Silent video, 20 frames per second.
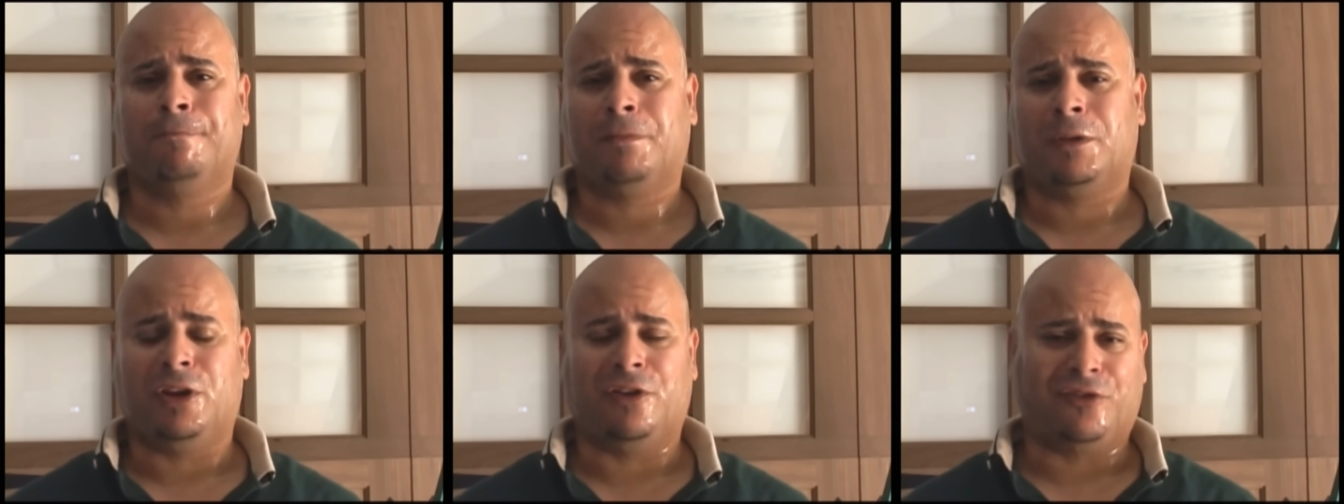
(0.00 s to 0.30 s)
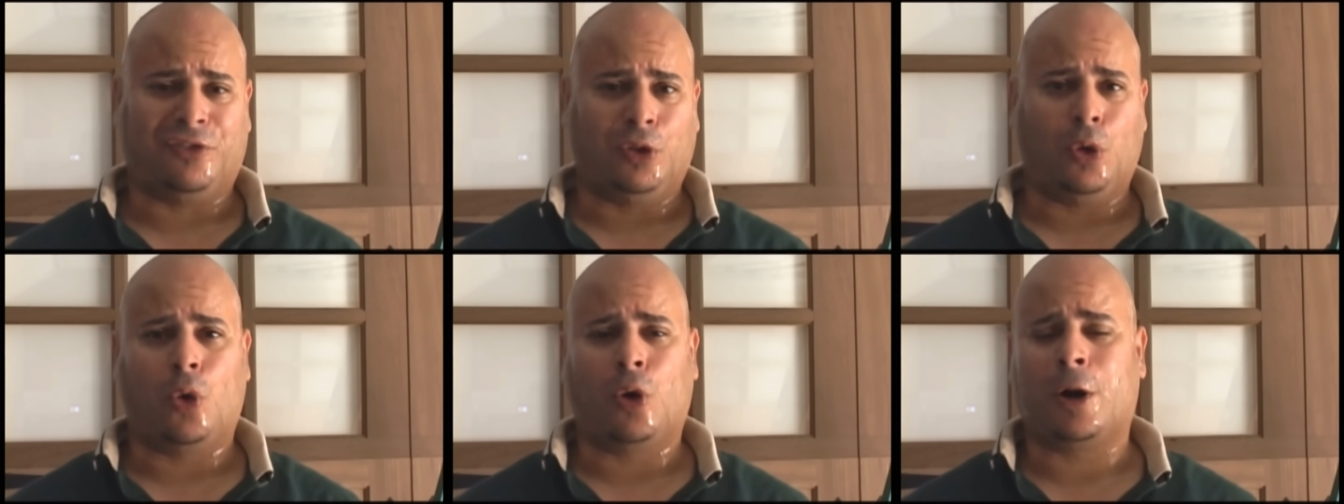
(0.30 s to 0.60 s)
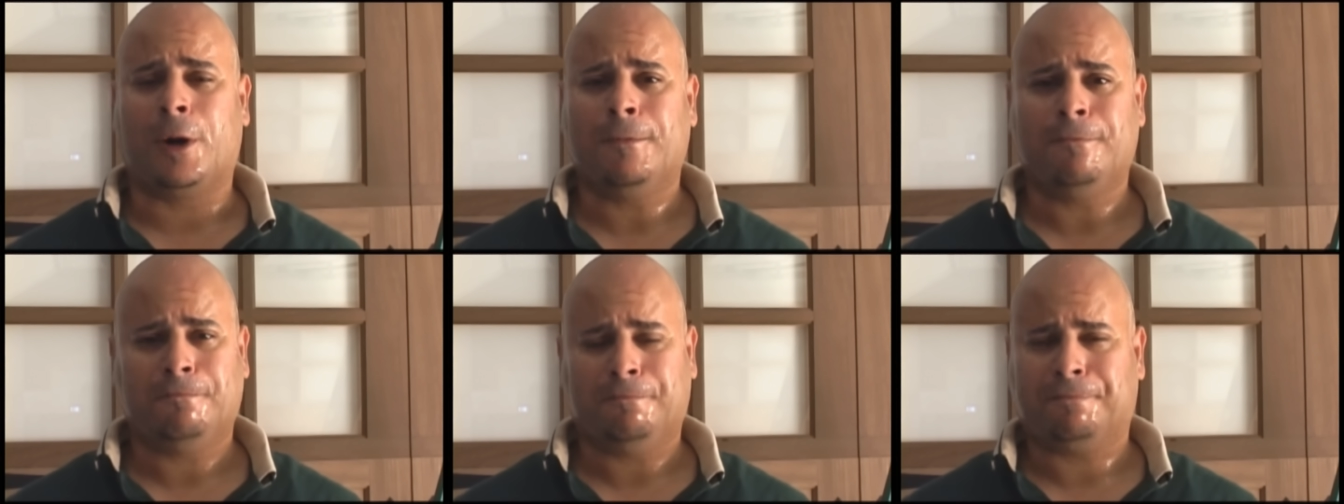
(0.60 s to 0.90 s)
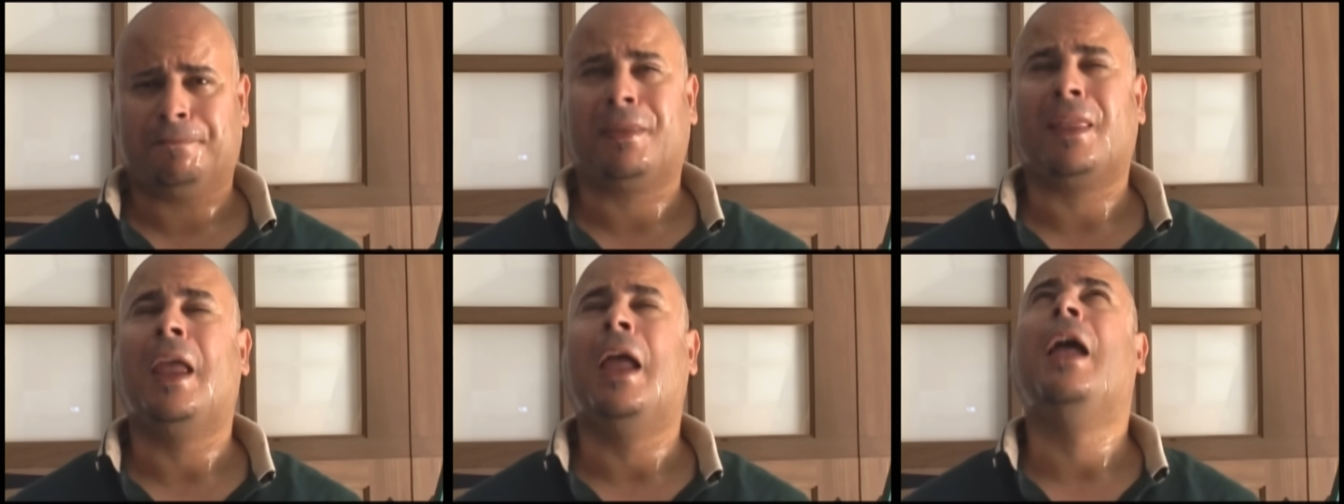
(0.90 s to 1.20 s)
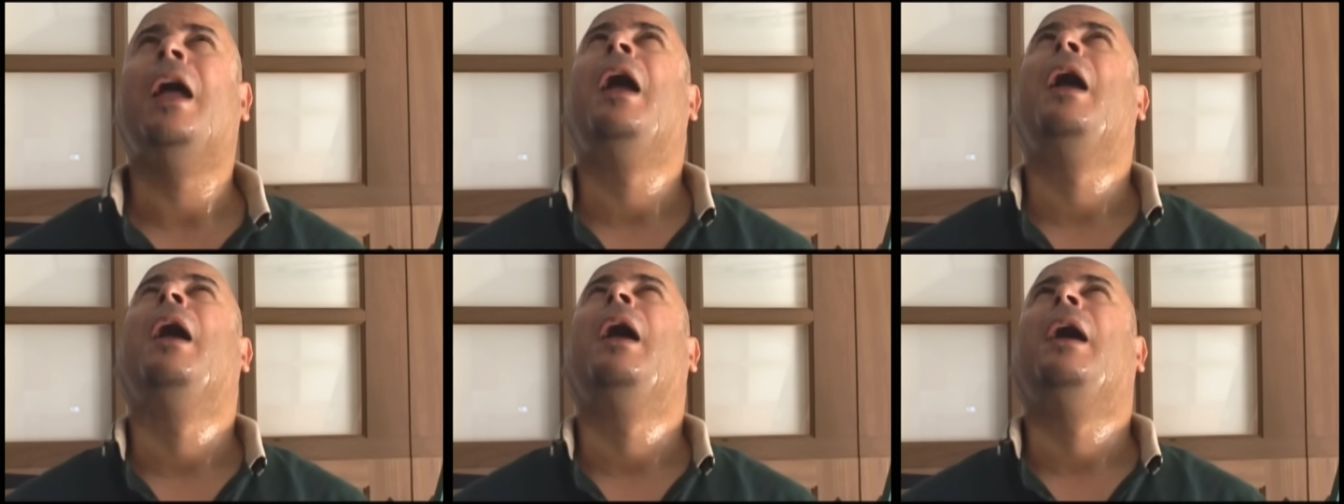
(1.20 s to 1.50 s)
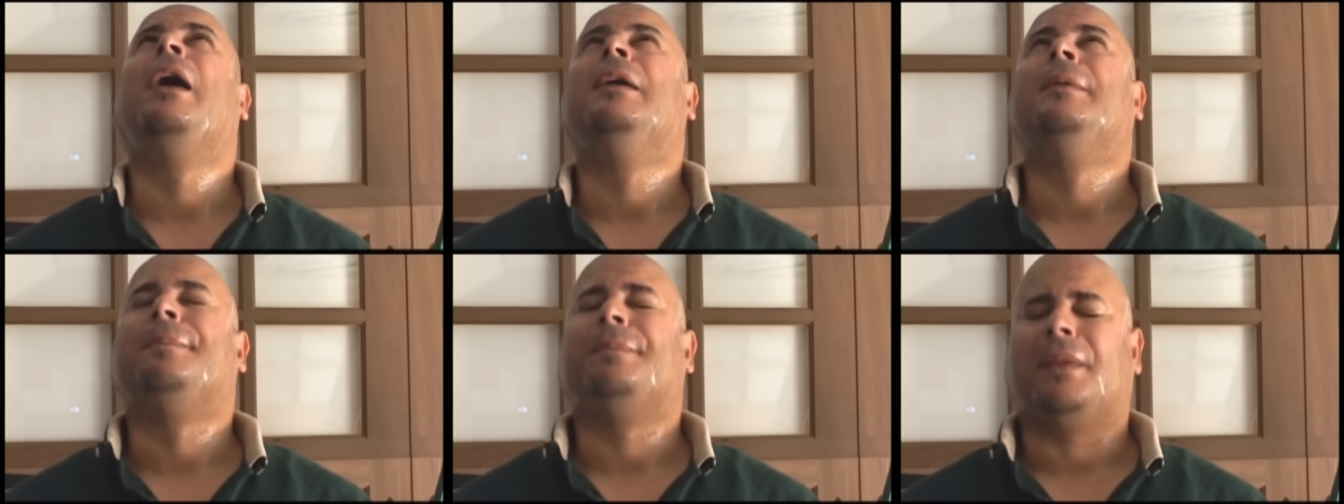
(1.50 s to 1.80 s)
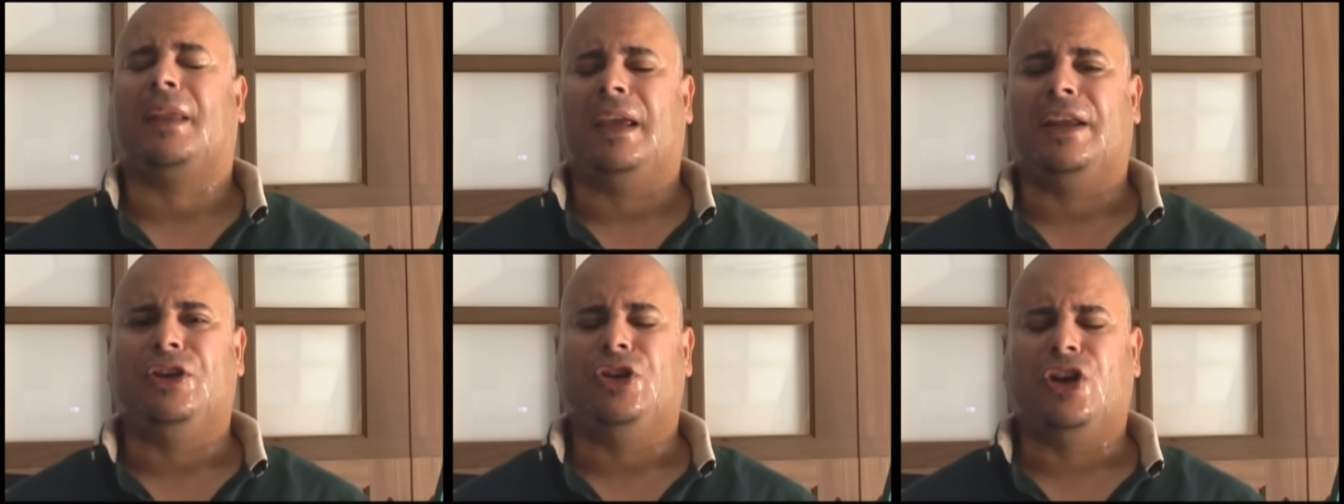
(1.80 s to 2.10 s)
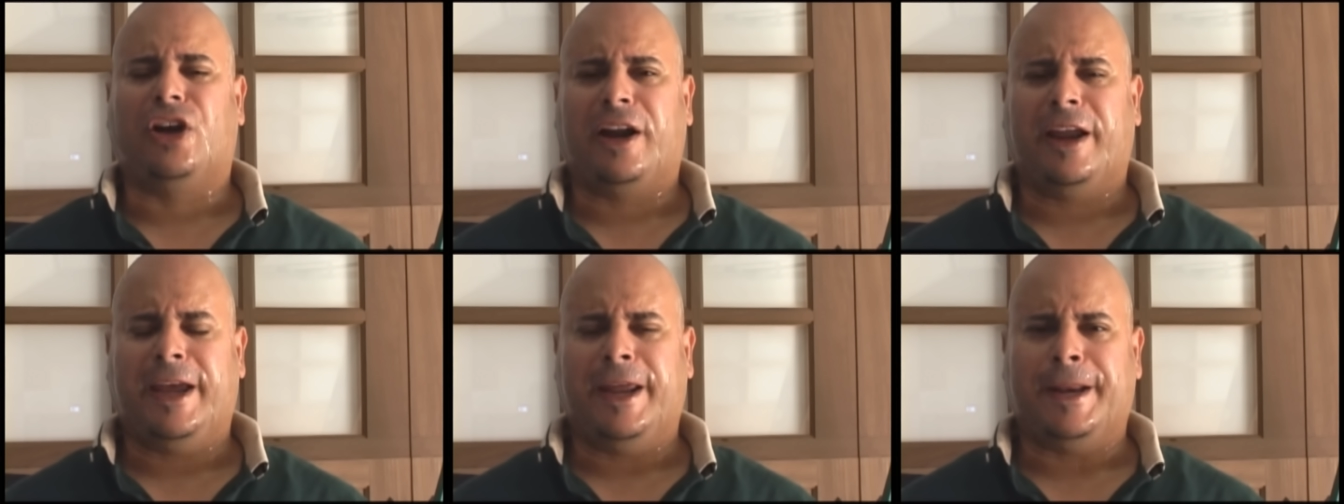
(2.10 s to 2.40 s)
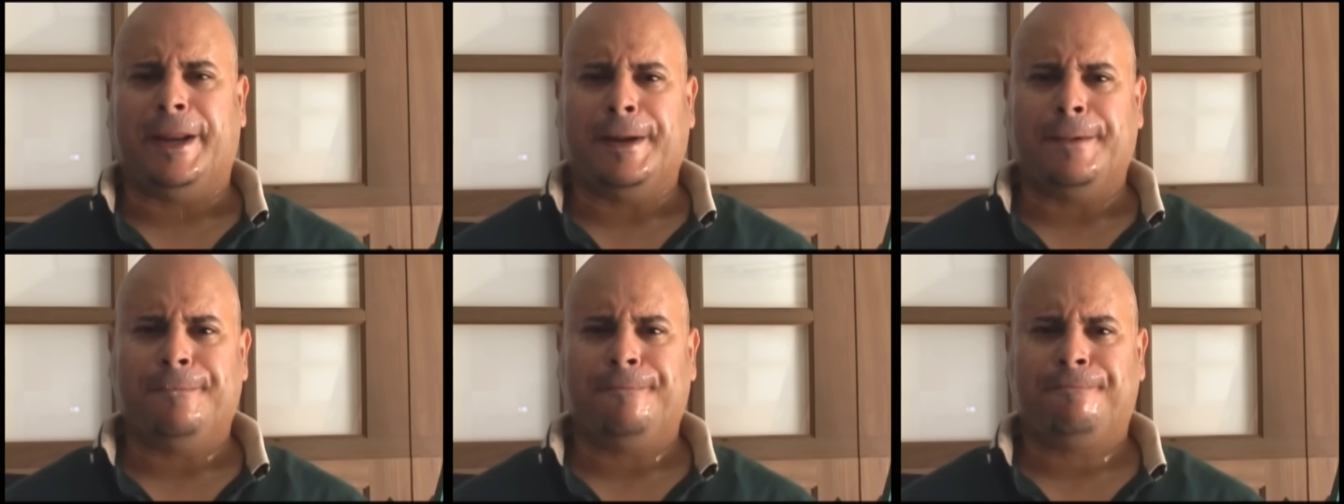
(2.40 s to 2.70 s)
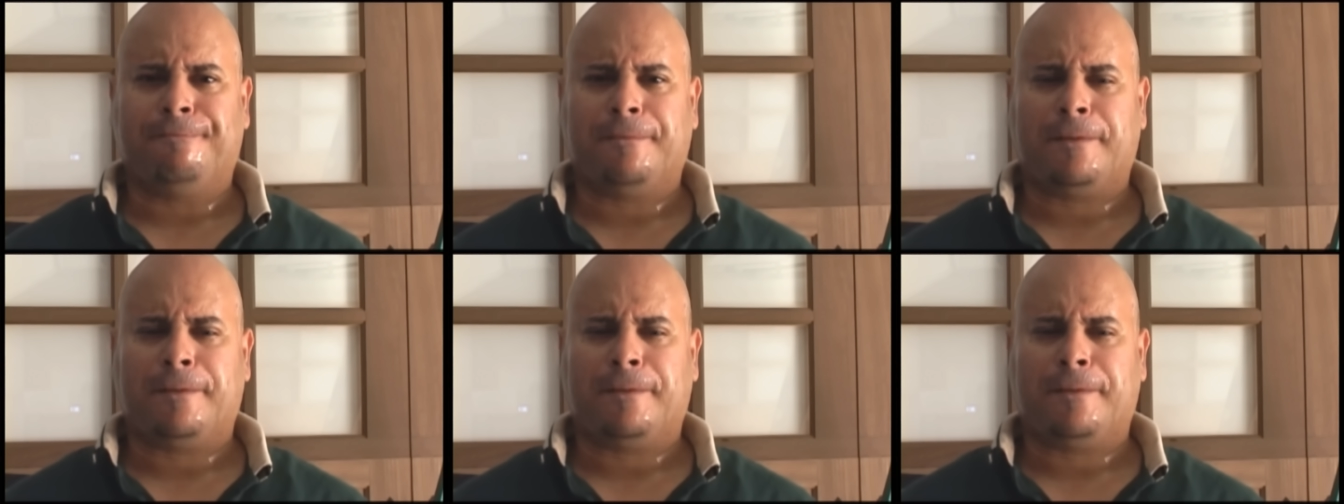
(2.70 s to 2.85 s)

your floor, and your head.